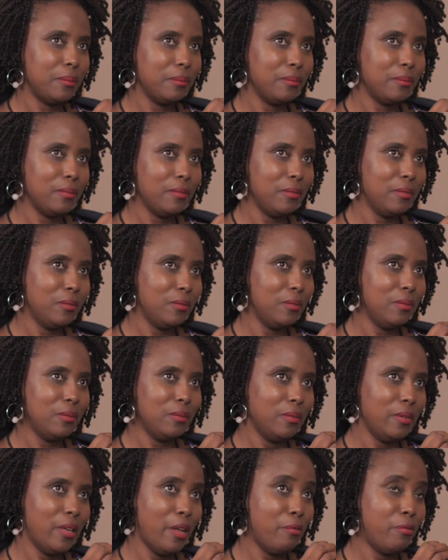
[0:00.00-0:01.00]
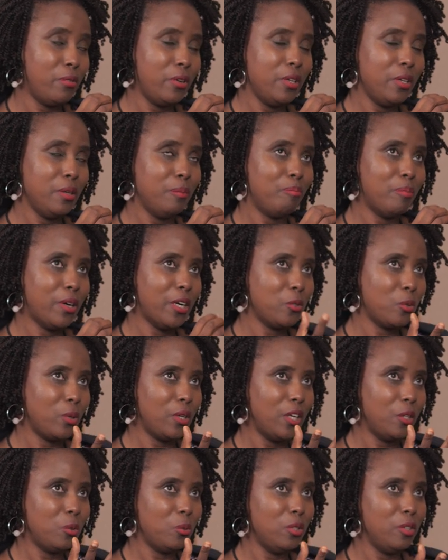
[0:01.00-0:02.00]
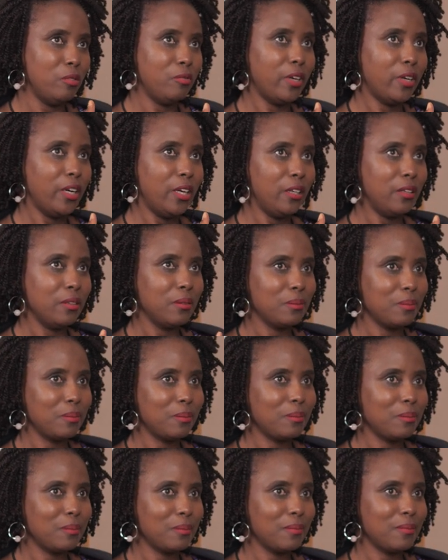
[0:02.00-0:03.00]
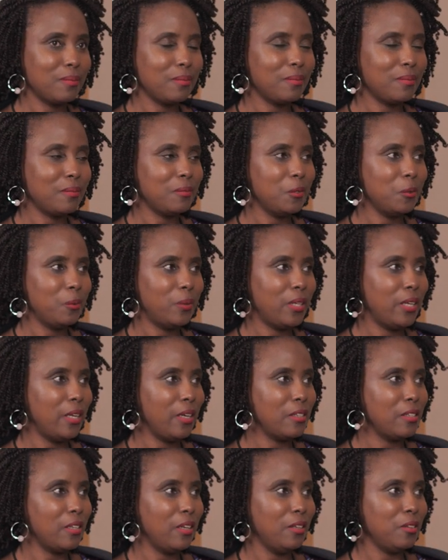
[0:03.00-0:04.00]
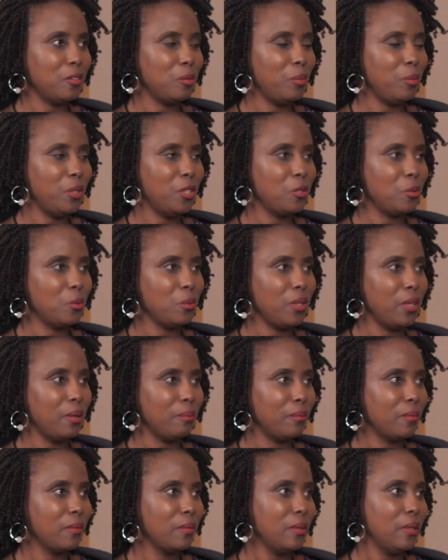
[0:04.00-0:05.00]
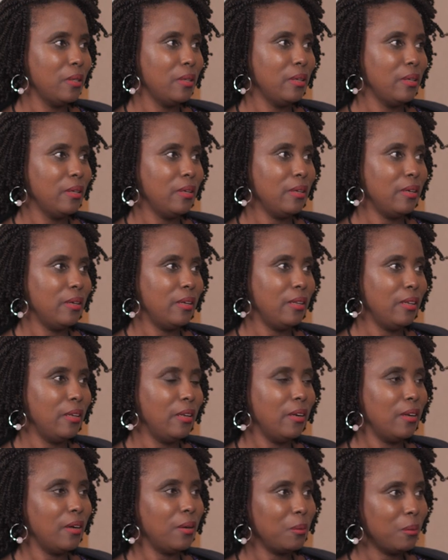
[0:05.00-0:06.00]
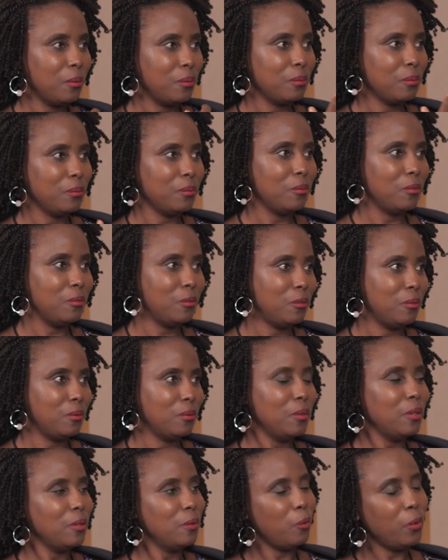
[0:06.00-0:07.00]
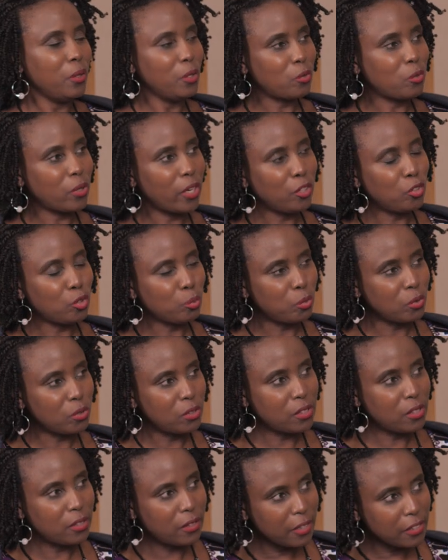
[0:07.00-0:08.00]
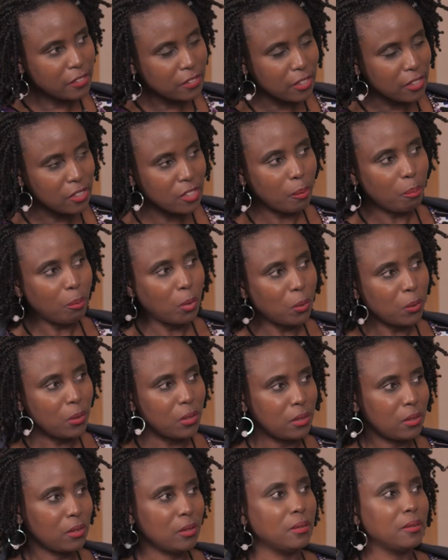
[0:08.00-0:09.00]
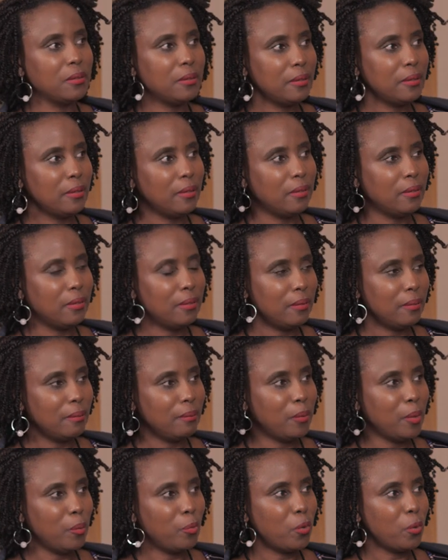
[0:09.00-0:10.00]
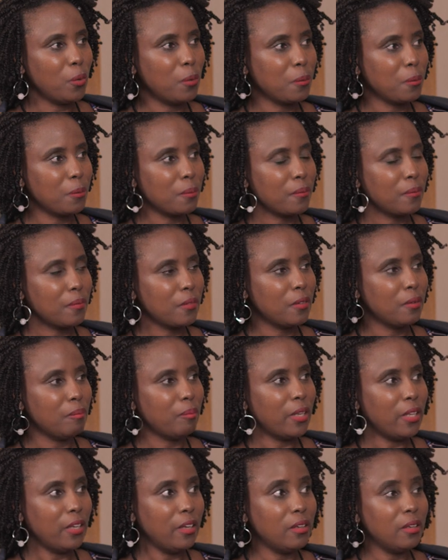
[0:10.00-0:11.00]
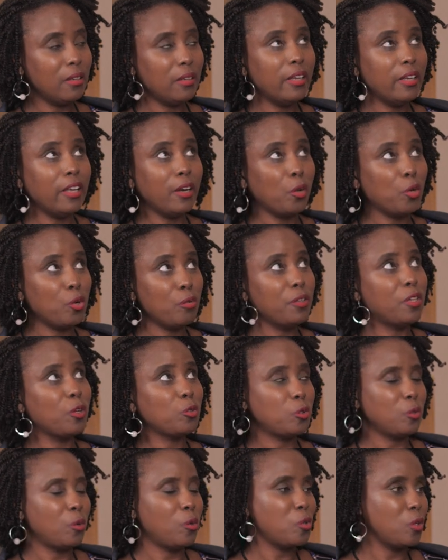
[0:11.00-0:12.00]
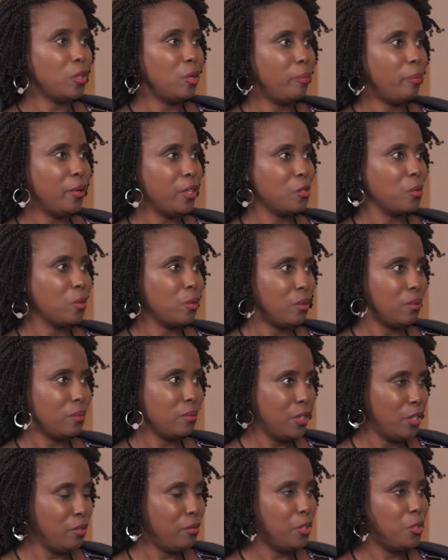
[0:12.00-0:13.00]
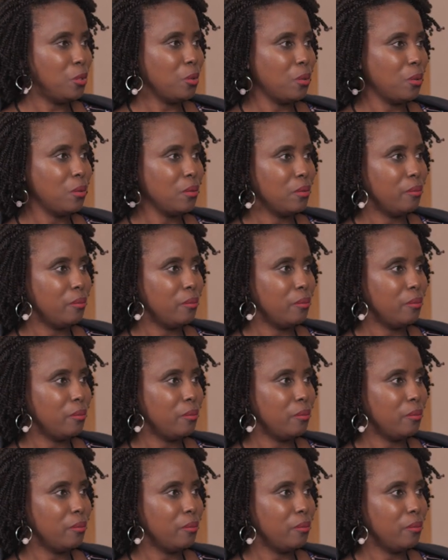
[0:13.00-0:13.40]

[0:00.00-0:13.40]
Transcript: um, every person had to define what excellence means to them. And then now we try to put things that support people. But then a lot of it also depends on individual